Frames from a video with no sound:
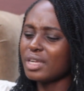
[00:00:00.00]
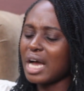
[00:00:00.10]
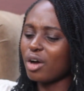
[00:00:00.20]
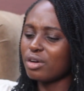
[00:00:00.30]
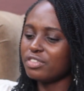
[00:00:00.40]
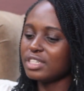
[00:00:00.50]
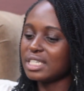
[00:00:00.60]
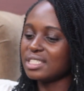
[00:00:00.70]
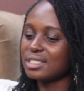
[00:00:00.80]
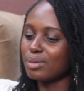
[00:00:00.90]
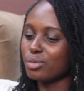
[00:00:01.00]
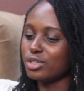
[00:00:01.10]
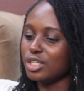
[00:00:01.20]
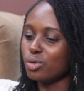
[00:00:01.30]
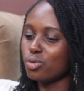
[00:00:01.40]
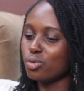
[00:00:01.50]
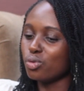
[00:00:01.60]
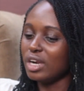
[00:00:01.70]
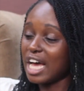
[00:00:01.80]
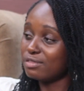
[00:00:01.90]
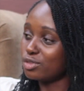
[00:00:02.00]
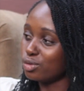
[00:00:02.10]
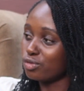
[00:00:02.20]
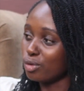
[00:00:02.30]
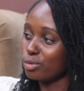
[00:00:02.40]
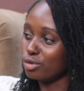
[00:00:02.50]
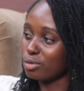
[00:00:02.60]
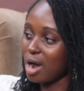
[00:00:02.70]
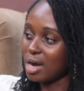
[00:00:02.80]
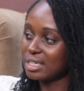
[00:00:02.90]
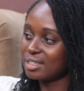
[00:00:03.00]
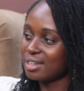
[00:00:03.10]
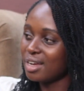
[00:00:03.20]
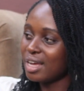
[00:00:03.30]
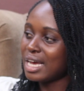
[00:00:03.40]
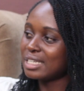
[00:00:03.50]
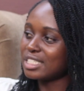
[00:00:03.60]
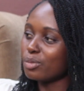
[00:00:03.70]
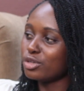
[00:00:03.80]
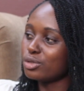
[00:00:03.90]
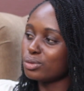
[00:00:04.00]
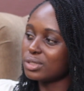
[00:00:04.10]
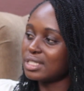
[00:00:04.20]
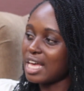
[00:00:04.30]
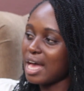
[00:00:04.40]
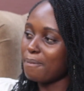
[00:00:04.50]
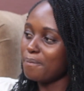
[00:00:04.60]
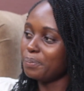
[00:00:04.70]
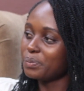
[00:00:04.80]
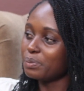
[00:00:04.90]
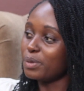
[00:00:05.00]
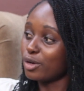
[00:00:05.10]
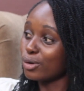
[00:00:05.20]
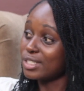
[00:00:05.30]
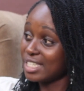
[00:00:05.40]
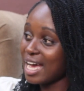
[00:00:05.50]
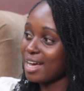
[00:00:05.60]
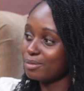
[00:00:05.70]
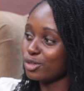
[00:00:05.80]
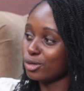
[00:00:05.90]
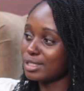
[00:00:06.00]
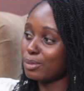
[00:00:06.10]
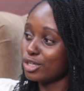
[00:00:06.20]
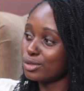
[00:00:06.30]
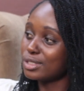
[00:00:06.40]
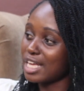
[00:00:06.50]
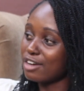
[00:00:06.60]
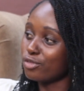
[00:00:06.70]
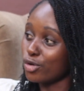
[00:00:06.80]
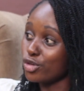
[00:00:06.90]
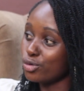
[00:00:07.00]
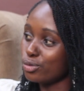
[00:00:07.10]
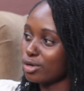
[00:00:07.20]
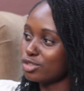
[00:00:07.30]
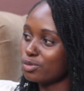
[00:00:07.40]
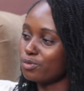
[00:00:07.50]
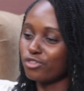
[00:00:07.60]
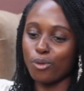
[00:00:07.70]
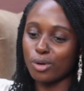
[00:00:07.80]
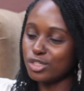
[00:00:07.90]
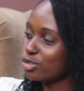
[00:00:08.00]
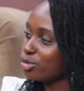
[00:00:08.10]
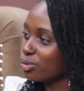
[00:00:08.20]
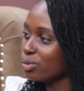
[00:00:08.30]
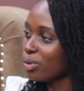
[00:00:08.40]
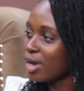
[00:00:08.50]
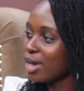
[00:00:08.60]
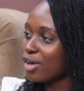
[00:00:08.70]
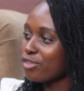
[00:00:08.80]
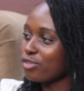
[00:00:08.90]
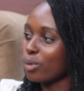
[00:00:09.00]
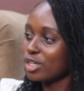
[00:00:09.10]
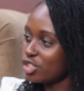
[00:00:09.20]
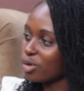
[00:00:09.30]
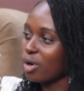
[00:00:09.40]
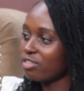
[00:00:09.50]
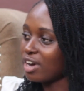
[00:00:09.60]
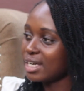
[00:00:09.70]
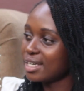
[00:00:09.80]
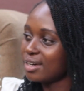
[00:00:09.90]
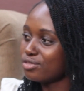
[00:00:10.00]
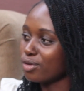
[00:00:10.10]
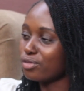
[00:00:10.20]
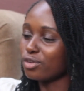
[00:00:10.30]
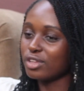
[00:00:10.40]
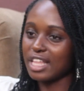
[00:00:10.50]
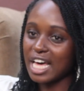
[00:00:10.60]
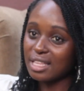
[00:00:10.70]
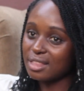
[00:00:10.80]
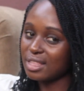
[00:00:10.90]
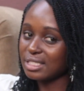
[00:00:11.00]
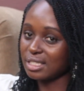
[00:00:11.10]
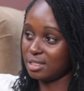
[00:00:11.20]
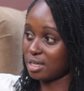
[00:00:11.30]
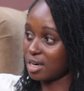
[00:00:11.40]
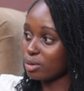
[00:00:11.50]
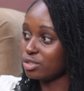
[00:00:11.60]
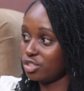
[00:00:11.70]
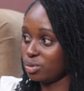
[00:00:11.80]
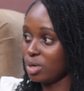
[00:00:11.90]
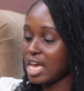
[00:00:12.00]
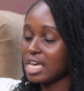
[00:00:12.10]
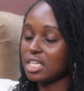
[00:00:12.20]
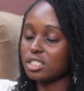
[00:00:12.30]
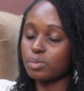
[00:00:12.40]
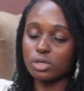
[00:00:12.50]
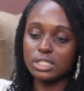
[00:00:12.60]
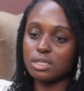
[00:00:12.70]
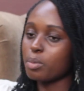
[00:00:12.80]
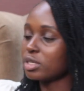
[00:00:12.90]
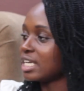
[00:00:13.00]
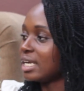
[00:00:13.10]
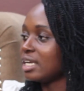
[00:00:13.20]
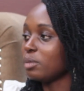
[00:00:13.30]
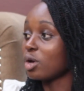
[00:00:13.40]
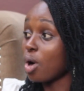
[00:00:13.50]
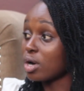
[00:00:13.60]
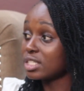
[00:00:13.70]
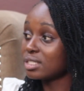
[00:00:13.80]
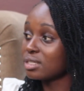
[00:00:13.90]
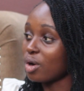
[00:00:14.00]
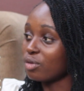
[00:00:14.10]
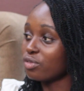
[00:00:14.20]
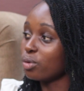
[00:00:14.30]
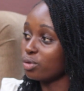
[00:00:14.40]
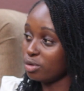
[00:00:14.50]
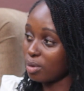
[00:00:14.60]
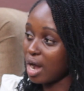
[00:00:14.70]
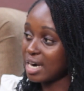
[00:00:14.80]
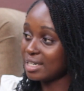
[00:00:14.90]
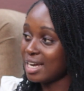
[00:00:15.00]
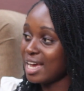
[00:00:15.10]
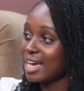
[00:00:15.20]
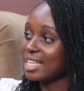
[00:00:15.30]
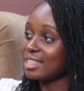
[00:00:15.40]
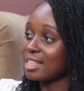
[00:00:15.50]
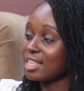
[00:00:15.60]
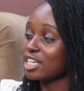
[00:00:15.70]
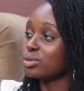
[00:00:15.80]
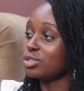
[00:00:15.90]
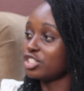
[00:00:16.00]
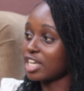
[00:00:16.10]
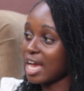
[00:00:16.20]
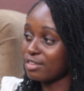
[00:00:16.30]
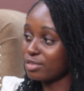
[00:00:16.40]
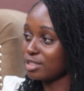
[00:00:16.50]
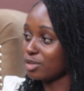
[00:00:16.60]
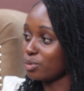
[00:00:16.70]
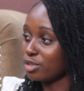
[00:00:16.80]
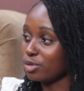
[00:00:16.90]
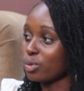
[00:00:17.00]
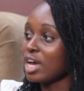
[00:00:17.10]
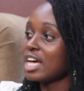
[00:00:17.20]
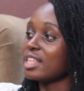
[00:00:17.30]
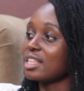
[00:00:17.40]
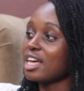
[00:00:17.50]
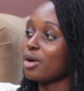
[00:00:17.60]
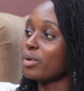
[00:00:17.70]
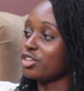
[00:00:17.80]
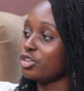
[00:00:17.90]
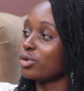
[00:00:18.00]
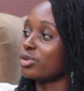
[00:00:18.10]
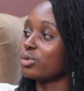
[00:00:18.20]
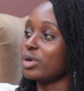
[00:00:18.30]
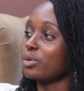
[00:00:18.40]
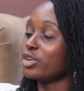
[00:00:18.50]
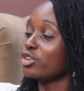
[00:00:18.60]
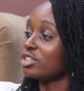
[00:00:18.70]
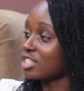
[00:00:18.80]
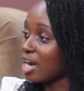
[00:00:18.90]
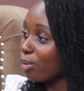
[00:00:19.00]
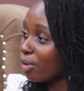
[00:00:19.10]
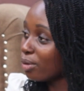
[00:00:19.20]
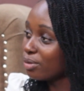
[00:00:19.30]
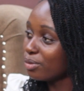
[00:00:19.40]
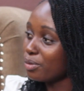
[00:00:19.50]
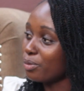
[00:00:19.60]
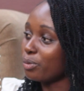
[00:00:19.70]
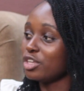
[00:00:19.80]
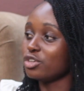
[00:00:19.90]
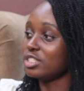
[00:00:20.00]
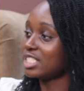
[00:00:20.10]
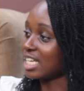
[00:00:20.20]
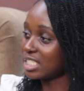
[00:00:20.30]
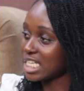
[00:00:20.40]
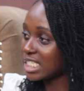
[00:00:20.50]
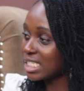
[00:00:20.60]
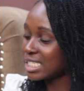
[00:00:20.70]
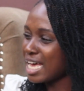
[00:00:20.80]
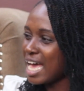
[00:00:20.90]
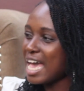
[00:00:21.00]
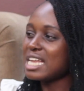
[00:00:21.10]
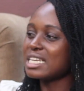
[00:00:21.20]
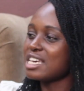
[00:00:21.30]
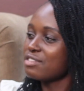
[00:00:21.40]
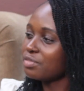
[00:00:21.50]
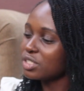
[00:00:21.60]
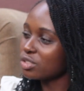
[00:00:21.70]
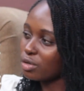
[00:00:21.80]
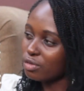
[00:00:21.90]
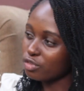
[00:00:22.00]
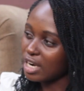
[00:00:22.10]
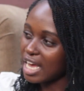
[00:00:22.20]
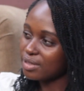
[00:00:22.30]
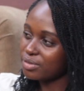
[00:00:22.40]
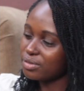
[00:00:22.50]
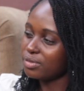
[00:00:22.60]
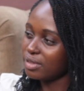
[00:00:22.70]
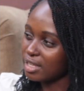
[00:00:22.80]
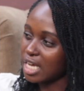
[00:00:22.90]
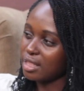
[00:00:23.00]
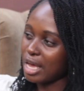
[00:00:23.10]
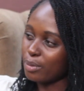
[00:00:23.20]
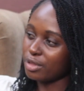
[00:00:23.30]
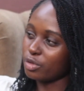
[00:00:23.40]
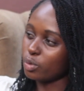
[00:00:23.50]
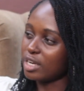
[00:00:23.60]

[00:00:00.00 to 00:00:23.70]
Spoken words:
A confidant is somebody who loves you for who you are. Somebody who's there because, somebody who's there for you, not for what you do, for what you offer, for the other things that surround you. It's most importantly because of who you are, and they're there to share everything with you. They're there when you're in trouble, when you're in success, and every season of your life, they are there with you.